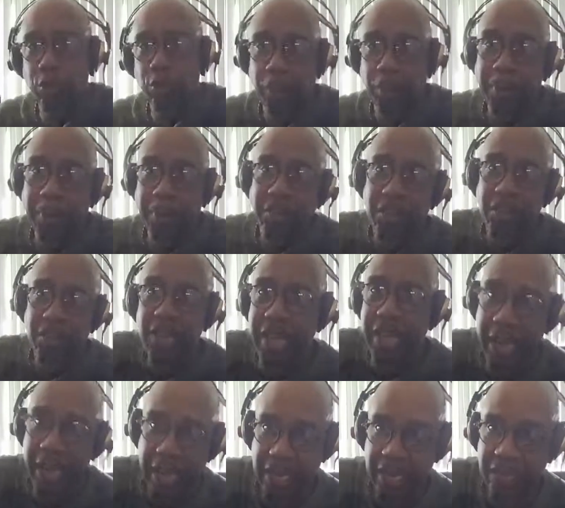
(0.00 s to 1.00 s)
I'm gonna
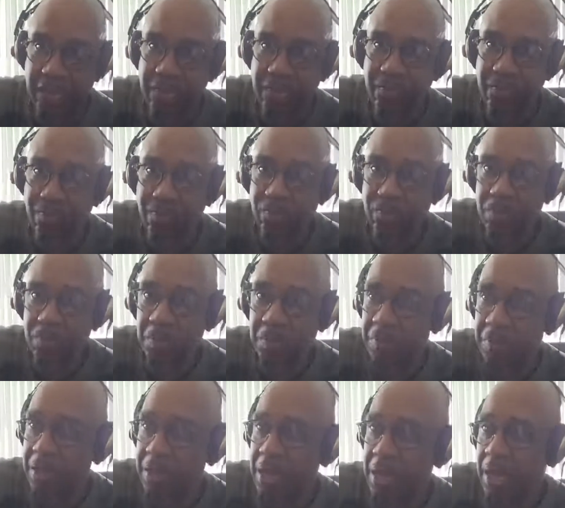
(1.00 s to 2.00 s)
decant it
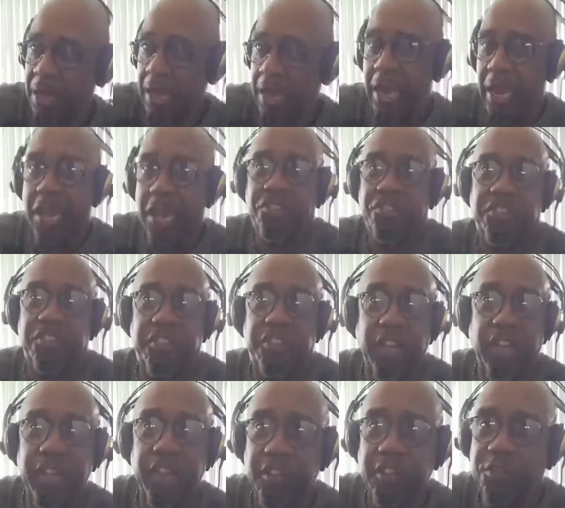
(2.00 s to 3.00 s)
and sell
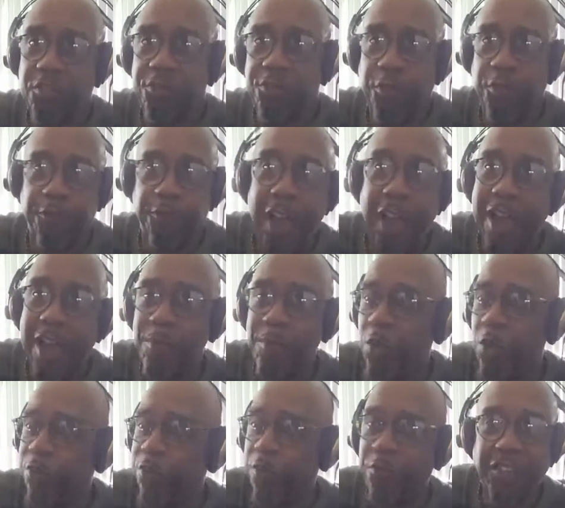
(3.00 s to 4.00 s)
it for $5
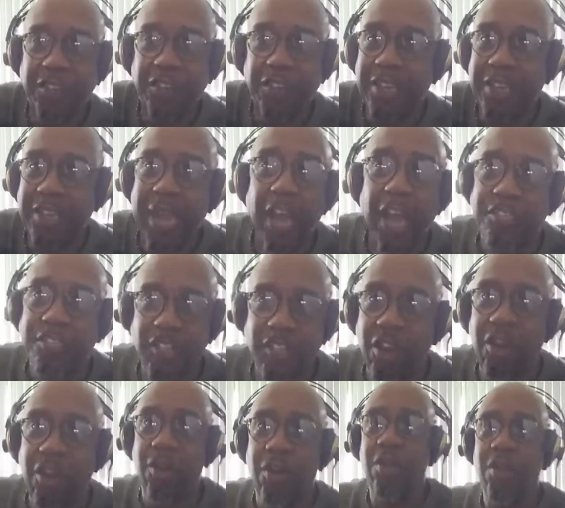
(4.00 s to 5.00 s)
million for $15 a
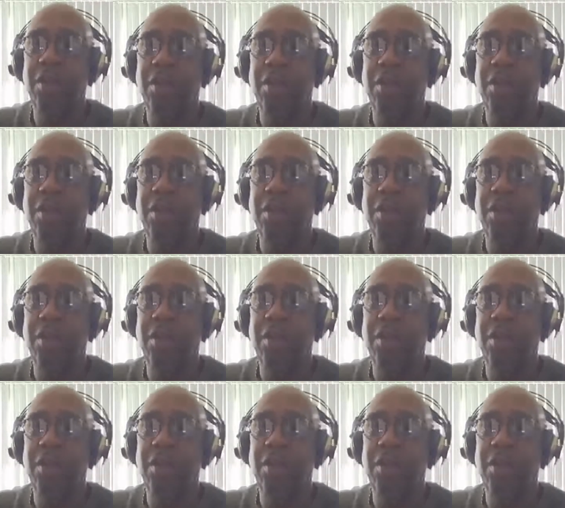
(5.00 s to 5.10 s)
yard.